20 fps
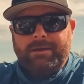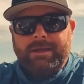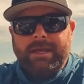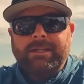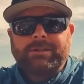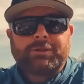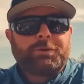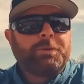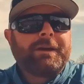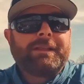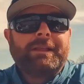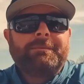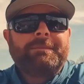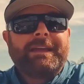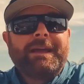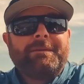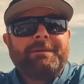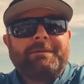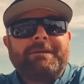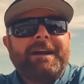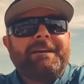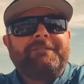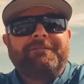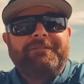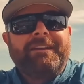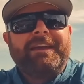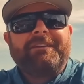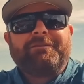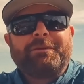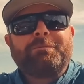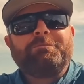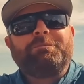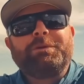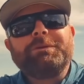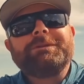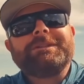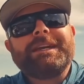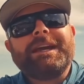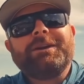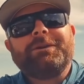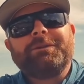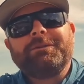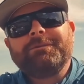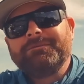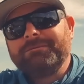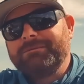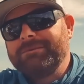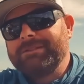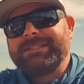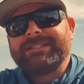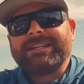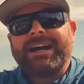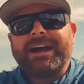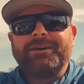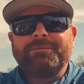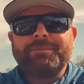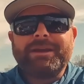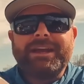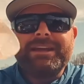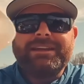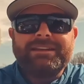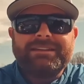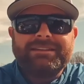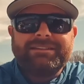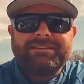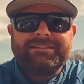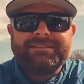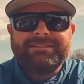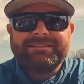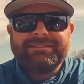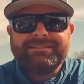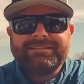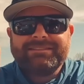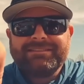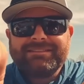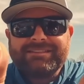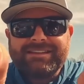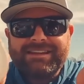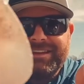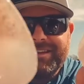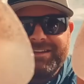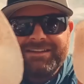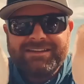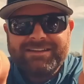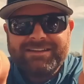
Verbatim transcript: it's quickly becoming my favorite boottail style bait. See?